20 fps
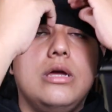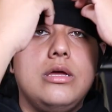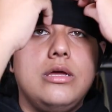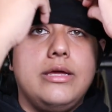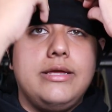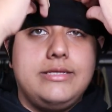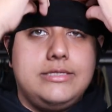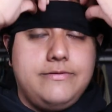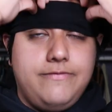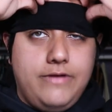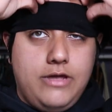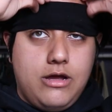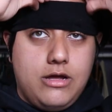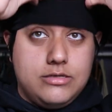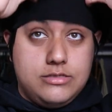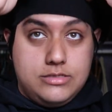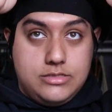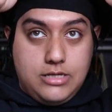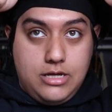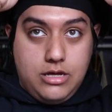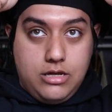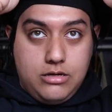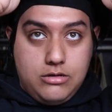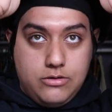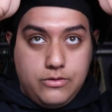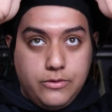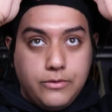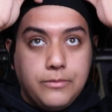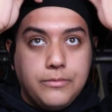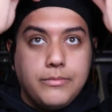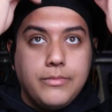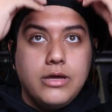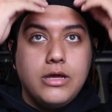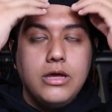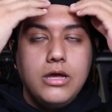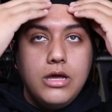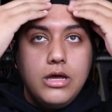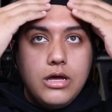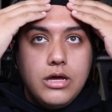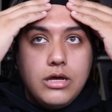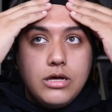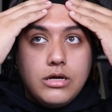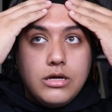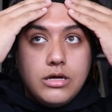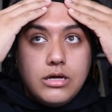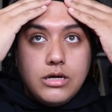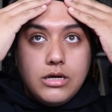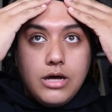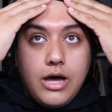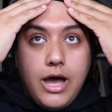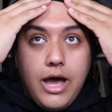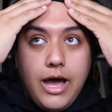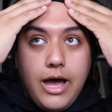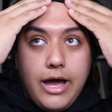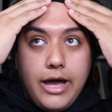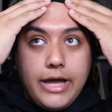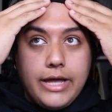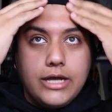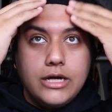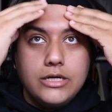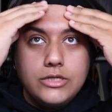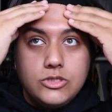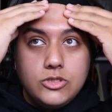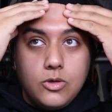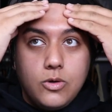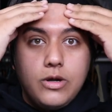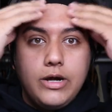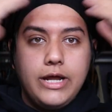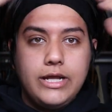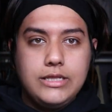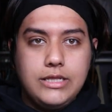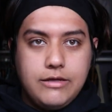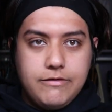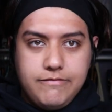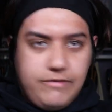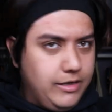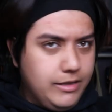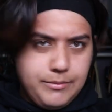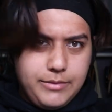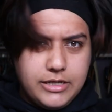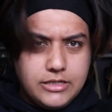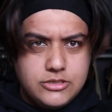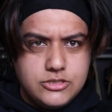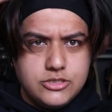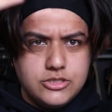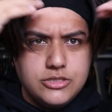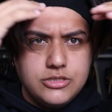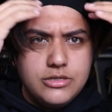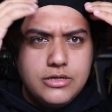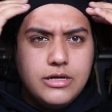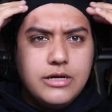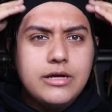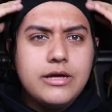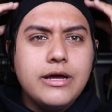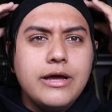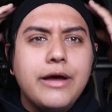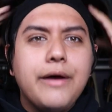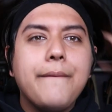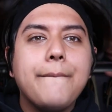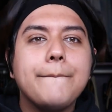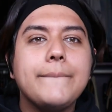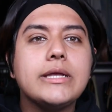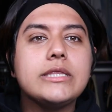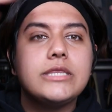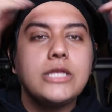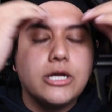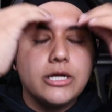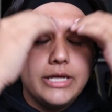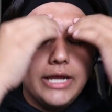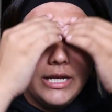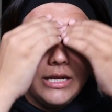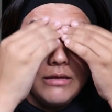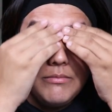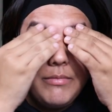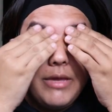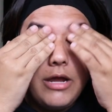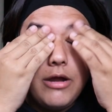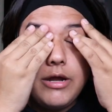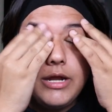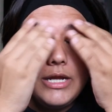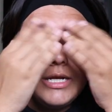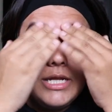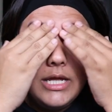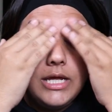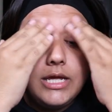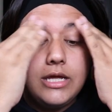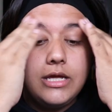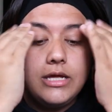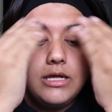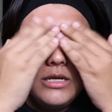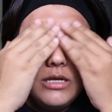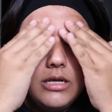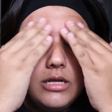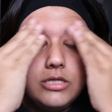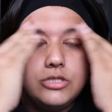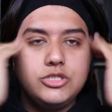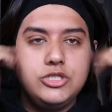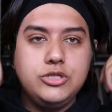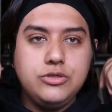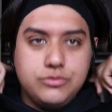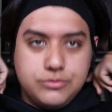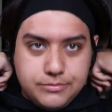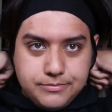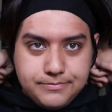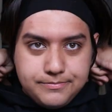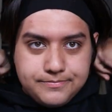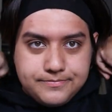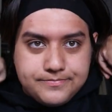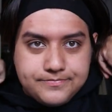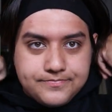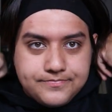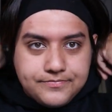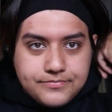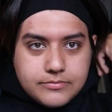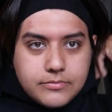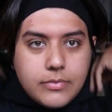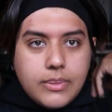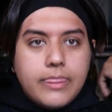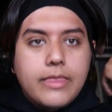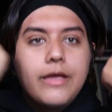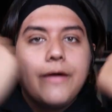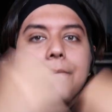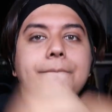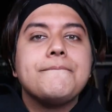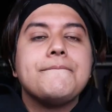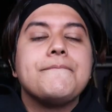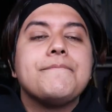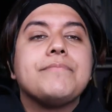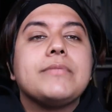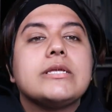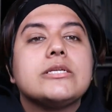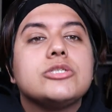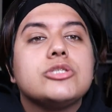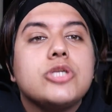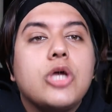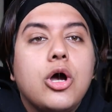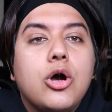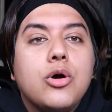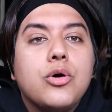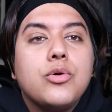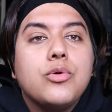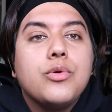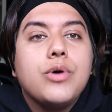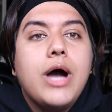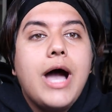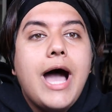his fiance, whom I adore and love very much. But they're getting married in June. So